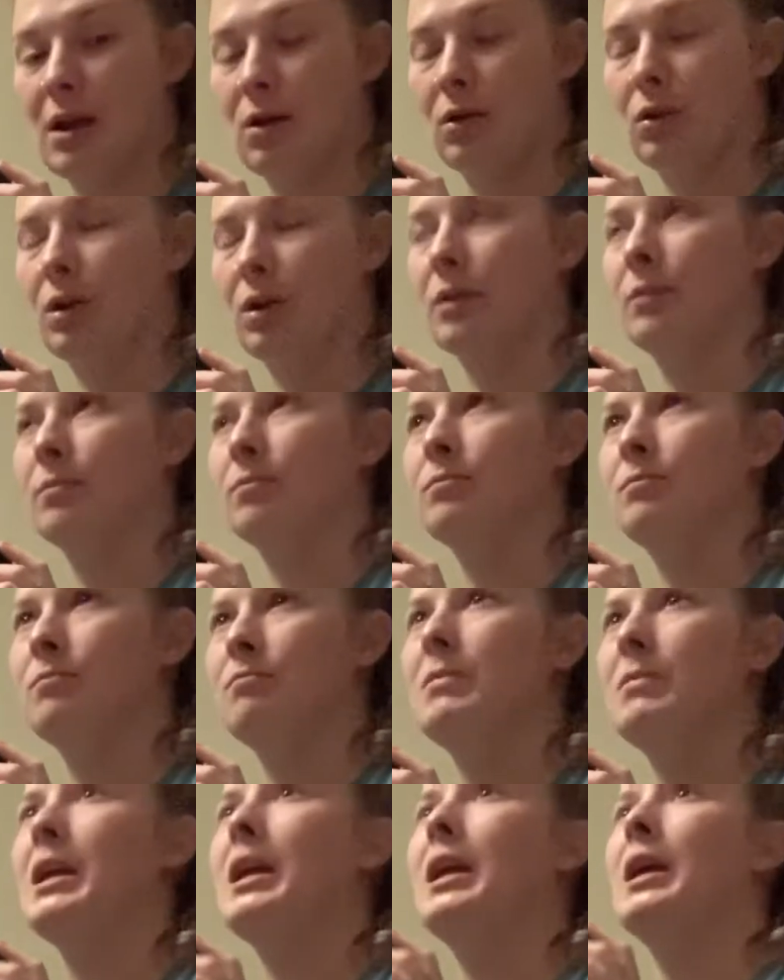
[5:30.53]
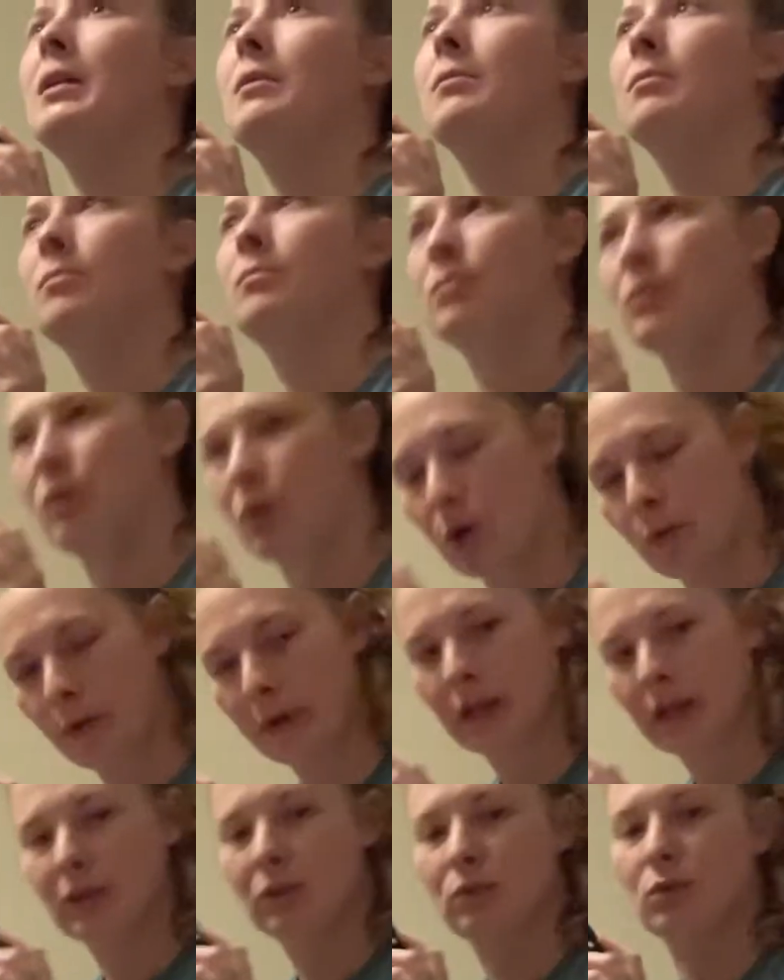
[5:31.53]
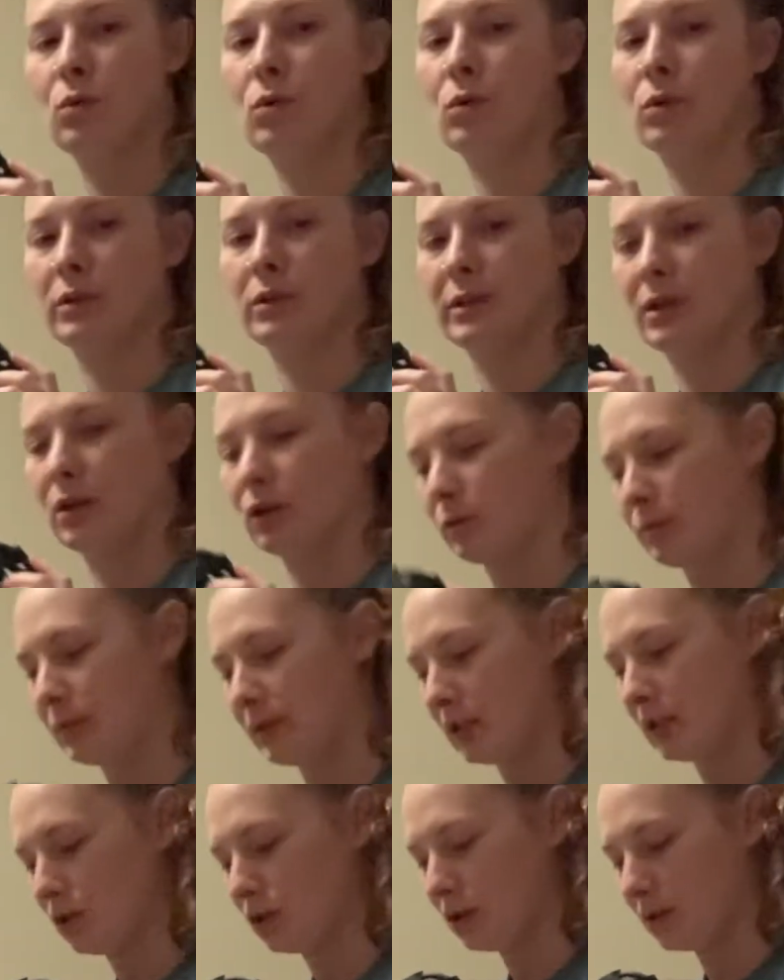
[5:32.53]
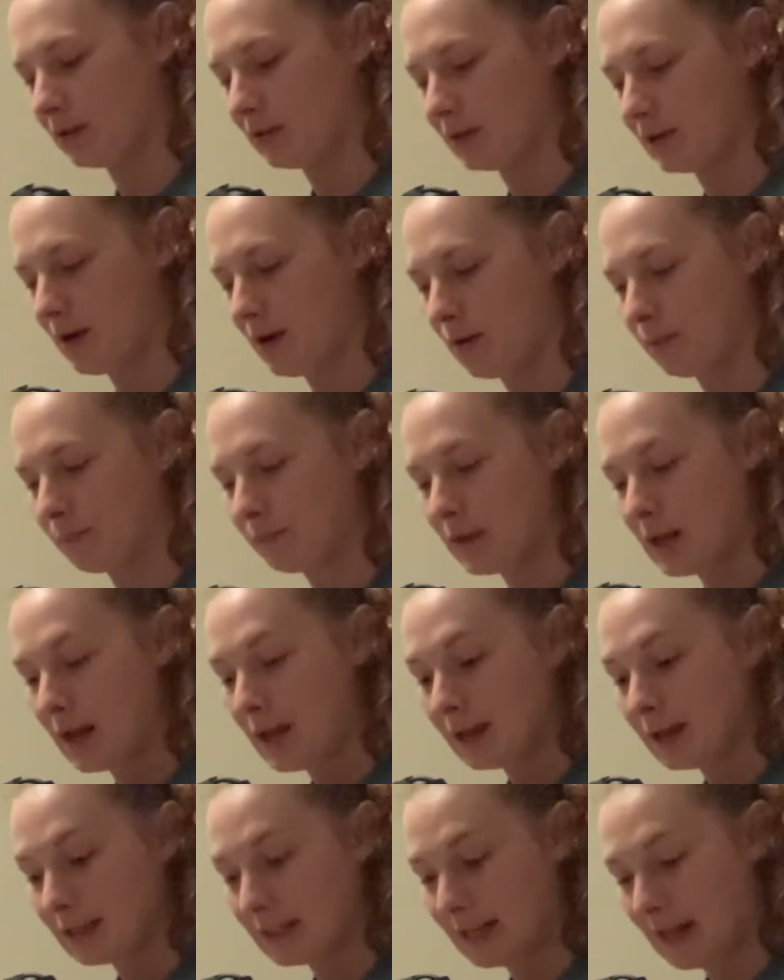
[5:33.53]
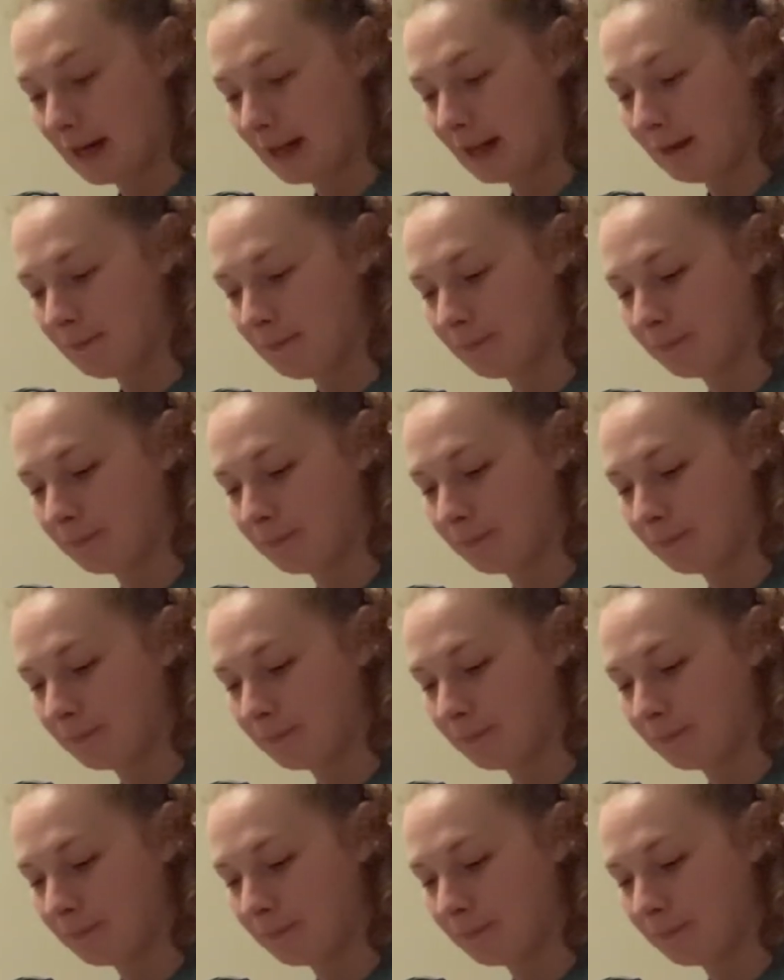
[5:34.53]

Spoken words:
or me going into a horizontal position. So, Danny,